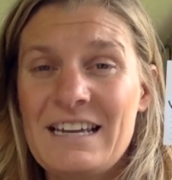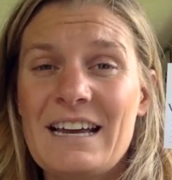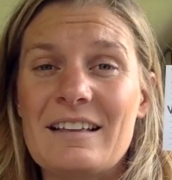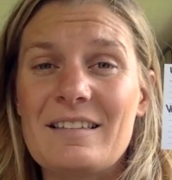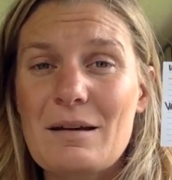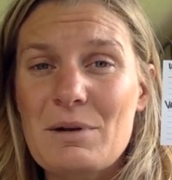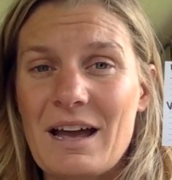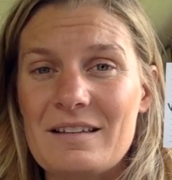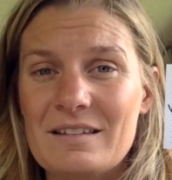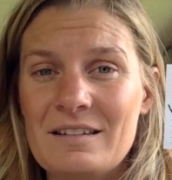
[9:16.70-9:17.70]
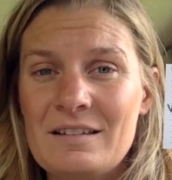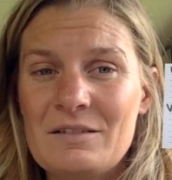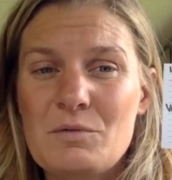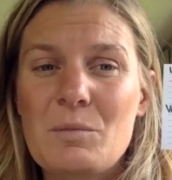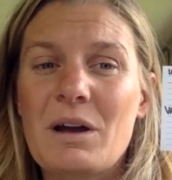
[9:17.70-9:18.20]
In some cases,
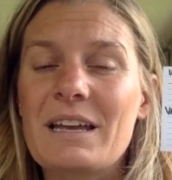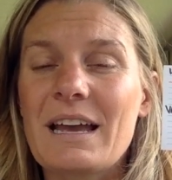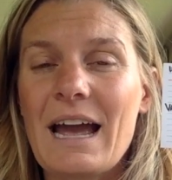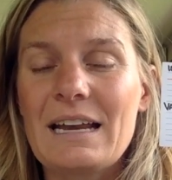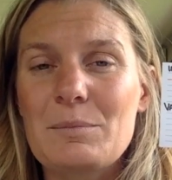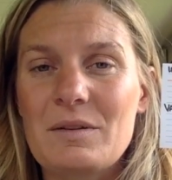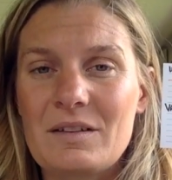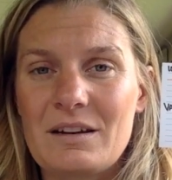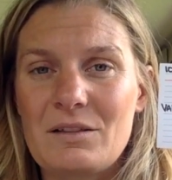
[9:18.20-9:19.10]
we might get 80%